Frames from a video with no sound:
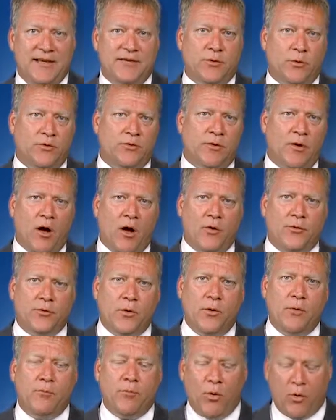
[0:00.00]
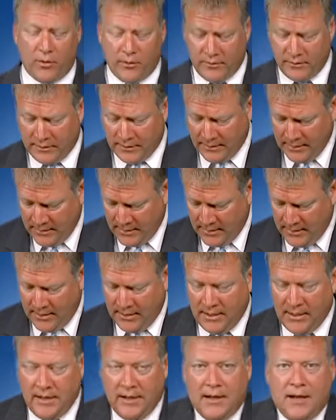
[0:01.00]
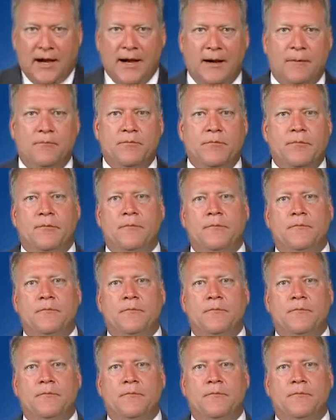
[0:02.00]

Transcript: So it's also important that